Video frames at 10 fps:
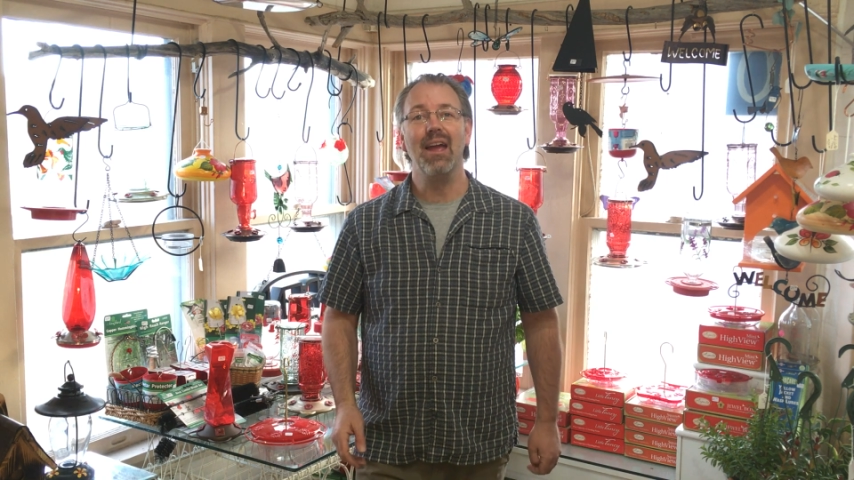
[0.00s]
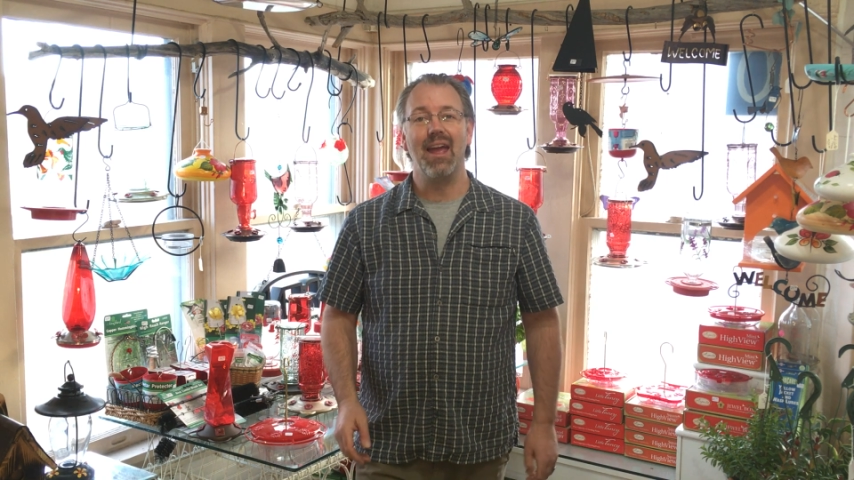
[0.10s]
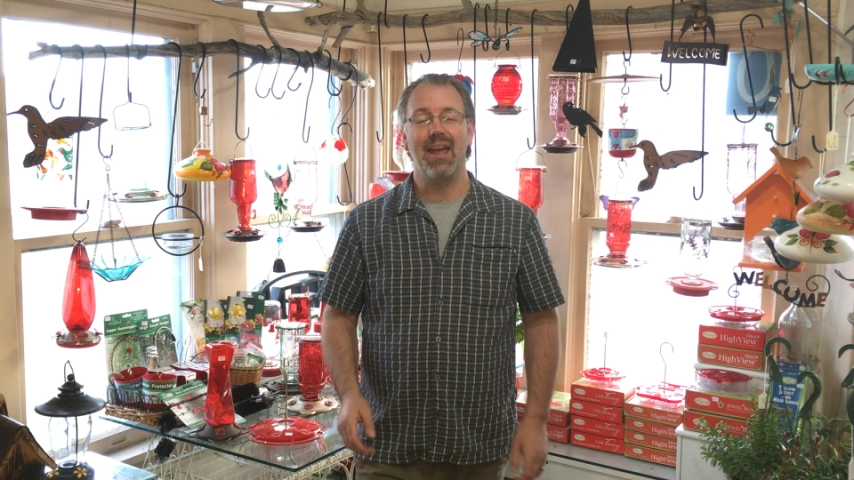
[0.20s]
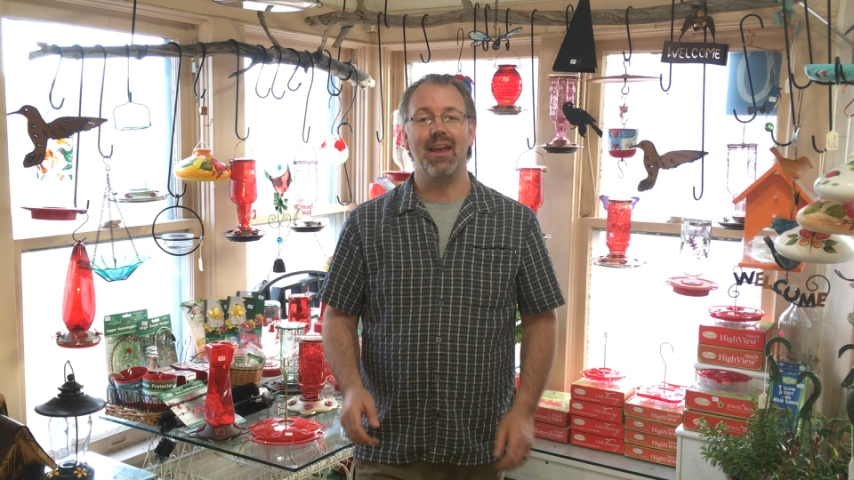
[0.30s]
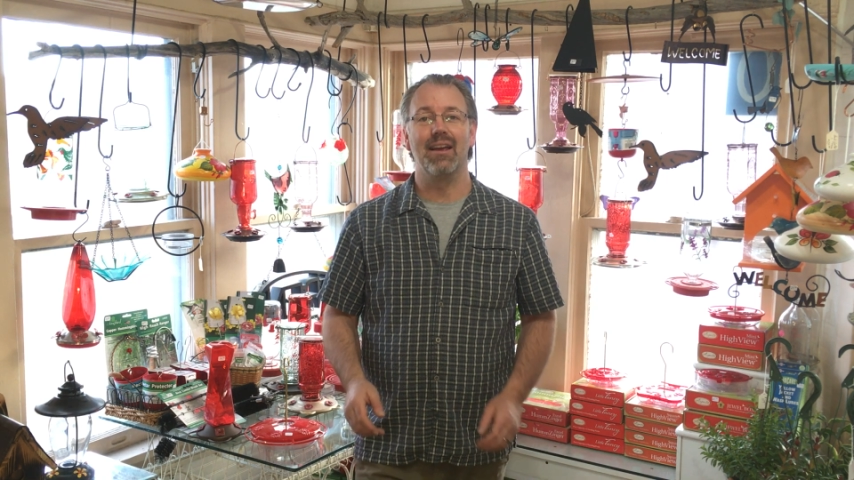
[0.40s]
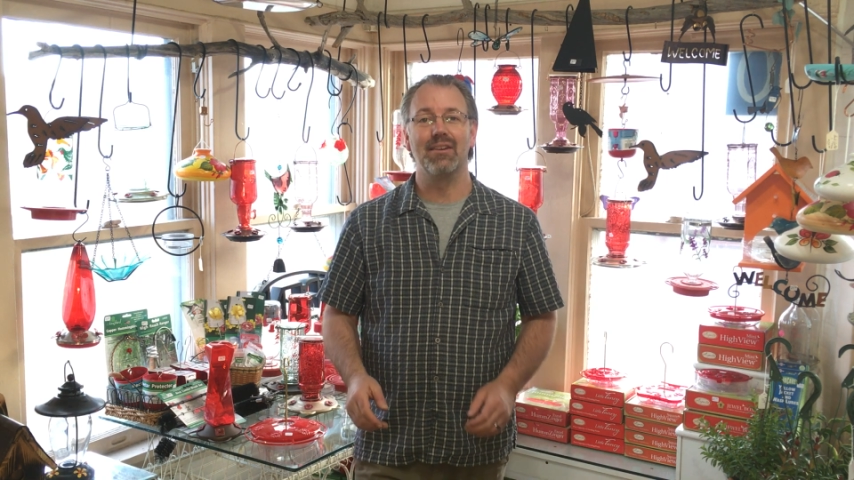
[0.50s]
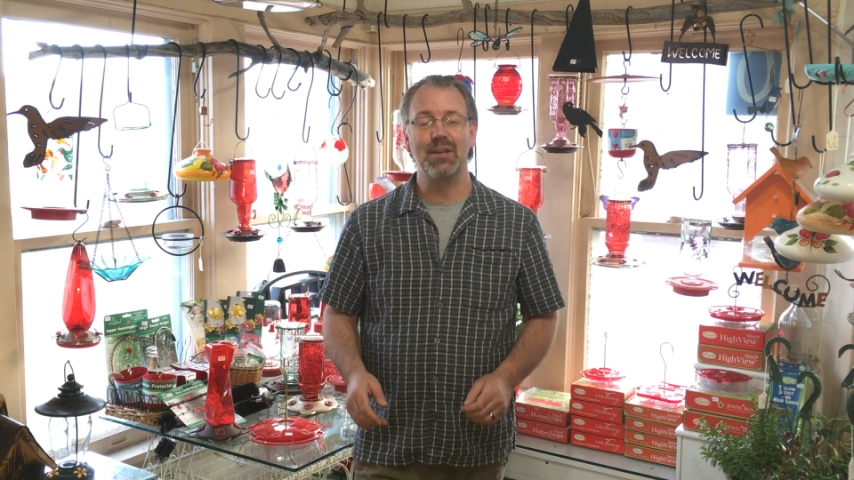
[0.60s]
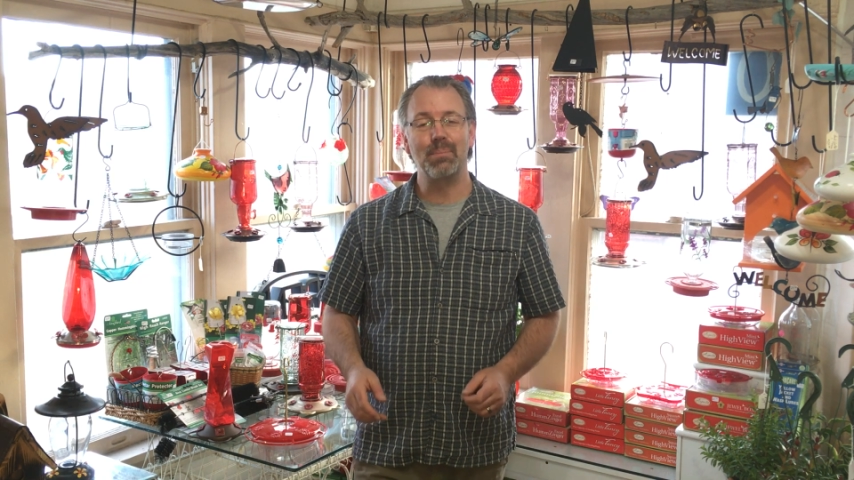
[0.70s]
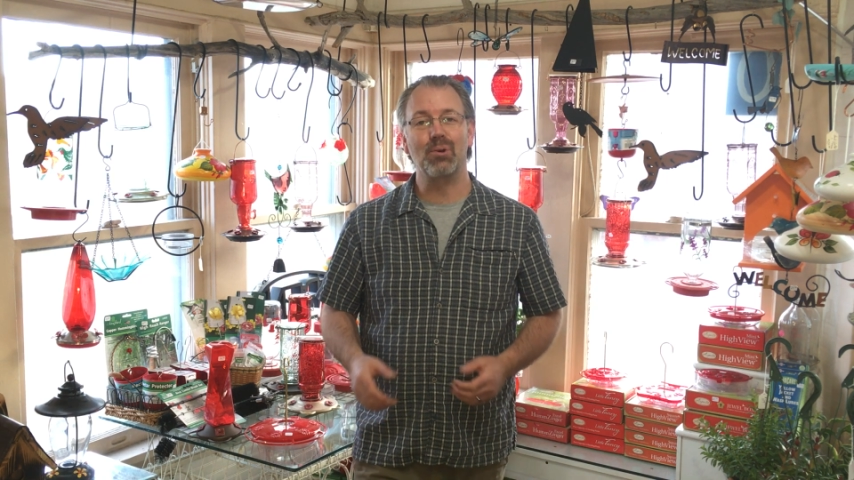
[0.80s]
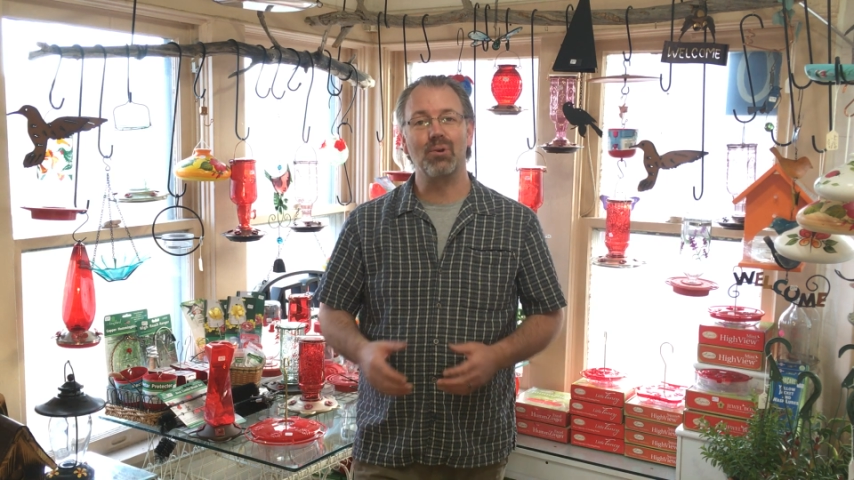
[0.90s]
in
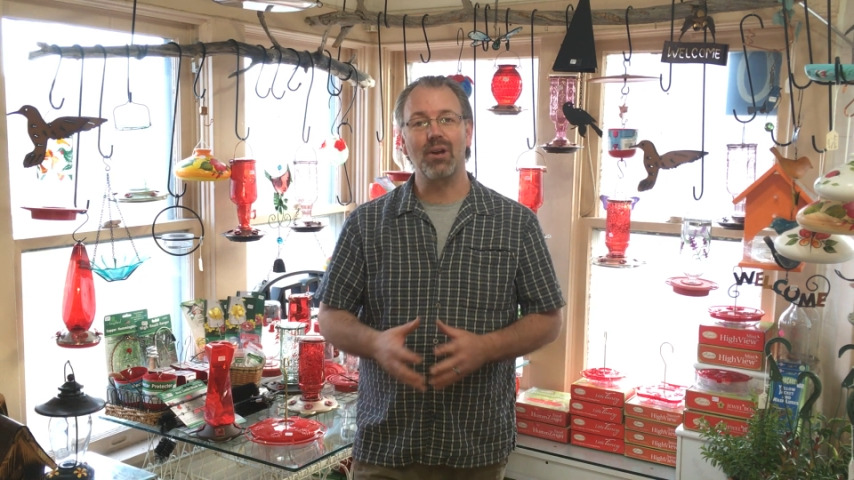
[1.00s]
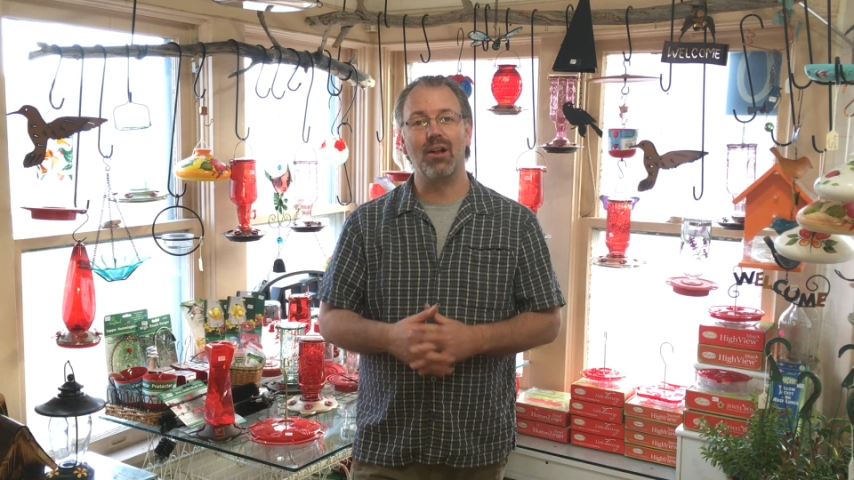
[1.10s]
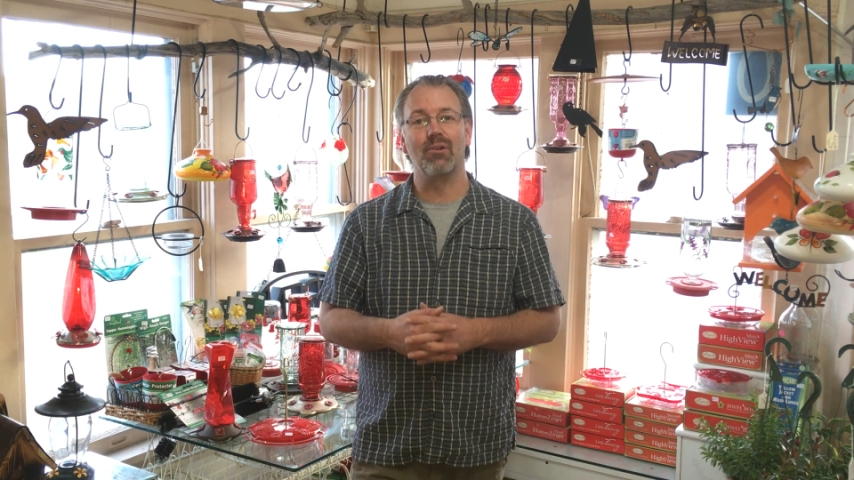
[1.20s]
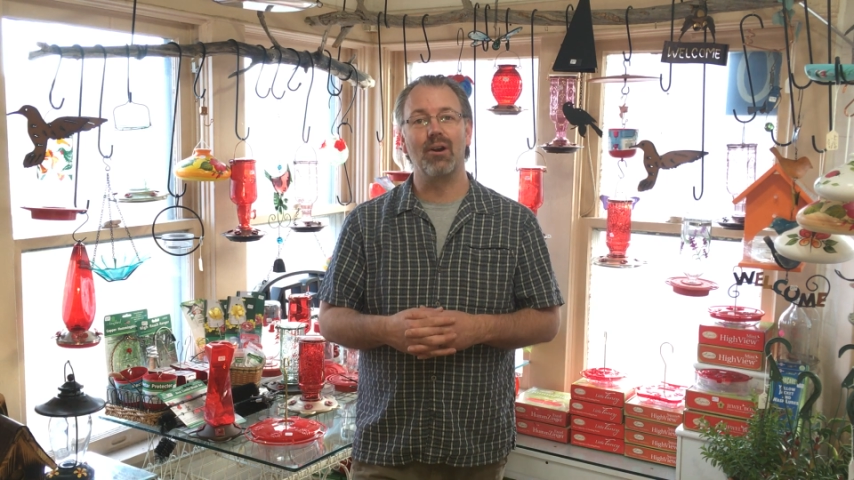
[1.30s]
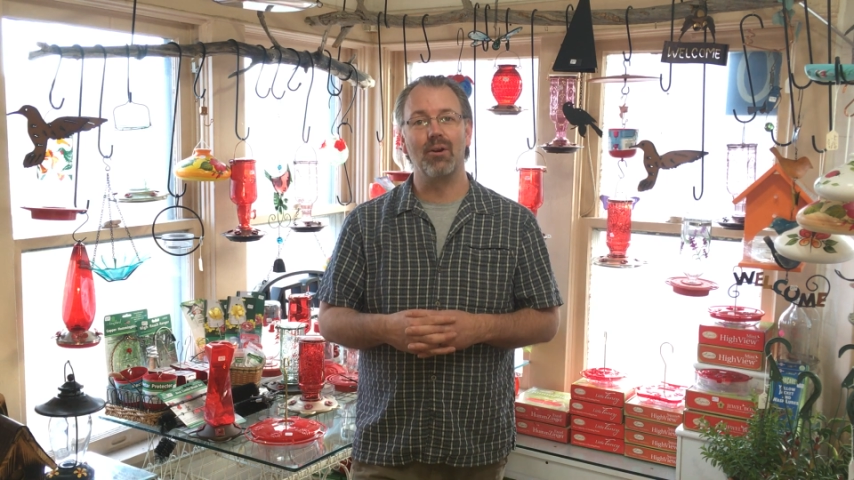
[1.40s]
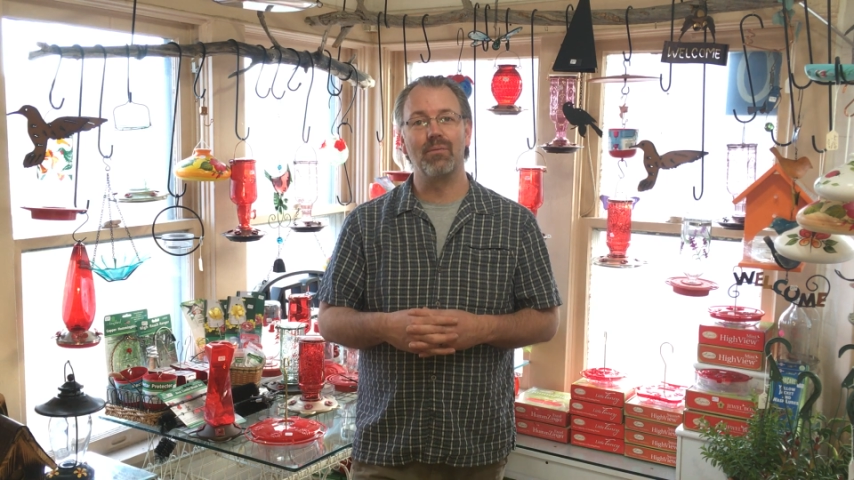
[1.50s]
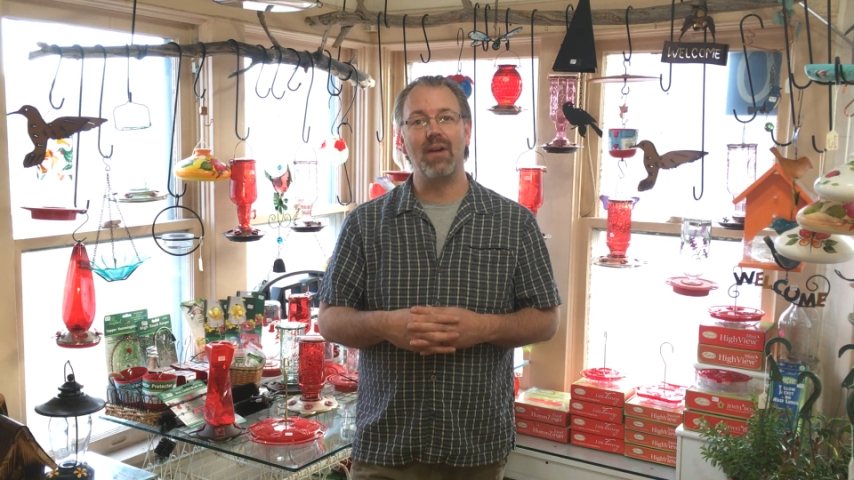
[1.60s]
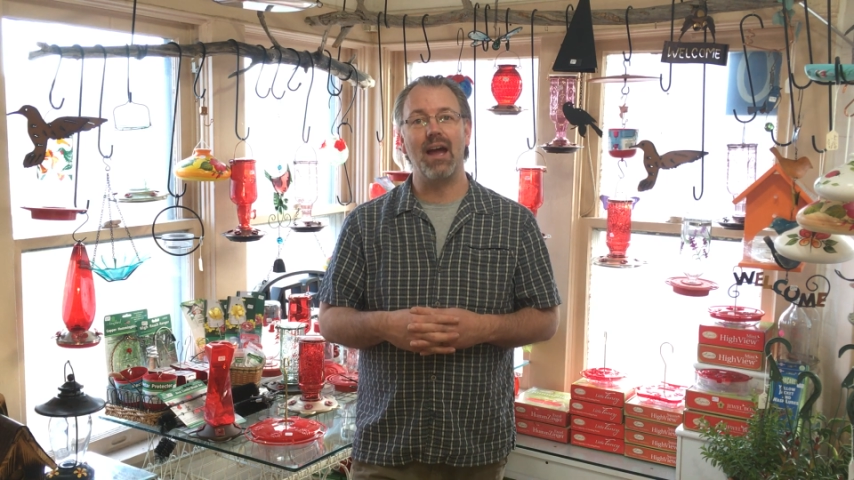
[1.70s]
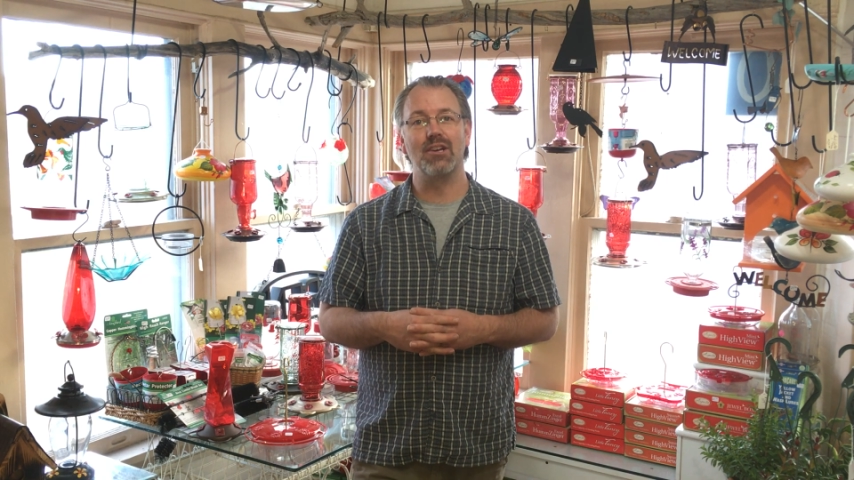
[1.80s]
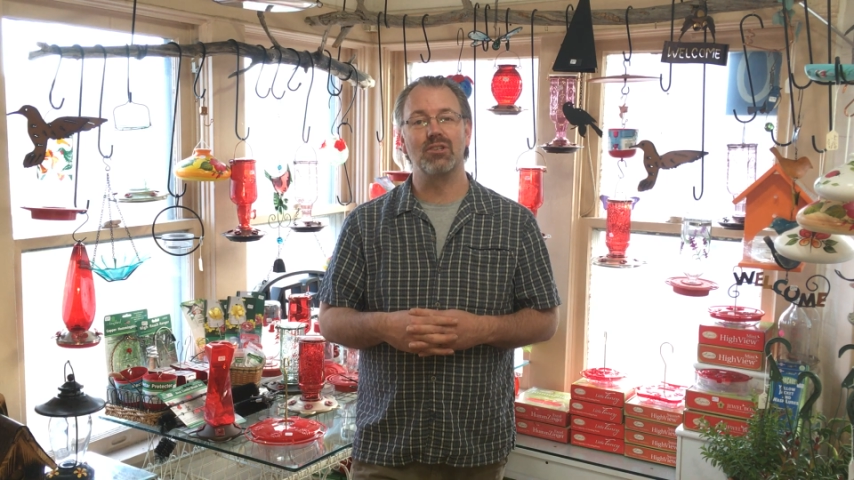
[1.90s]
typical Colorado
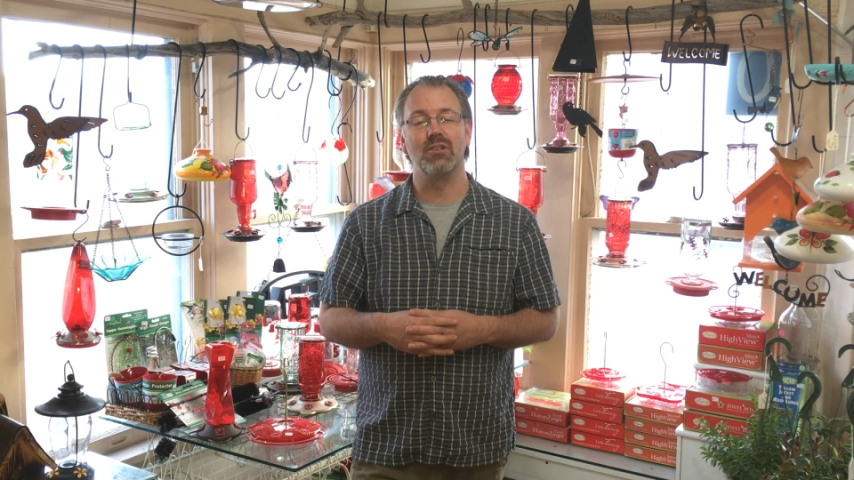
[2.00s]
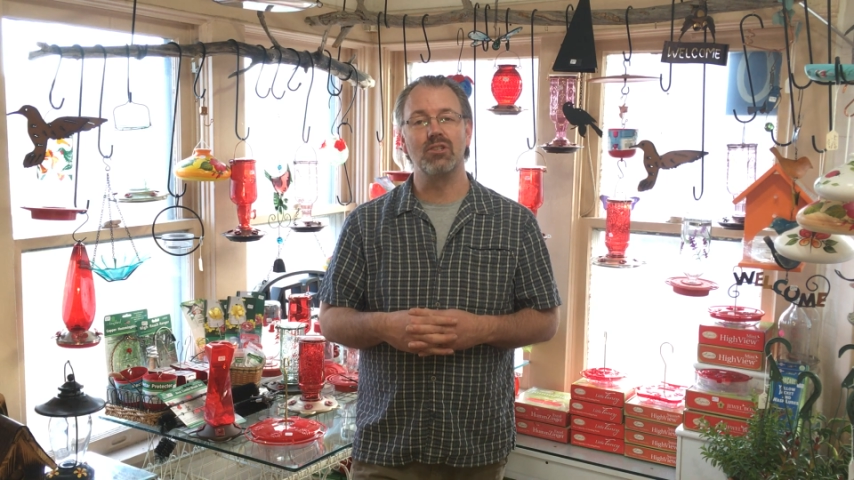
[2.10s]
fashion.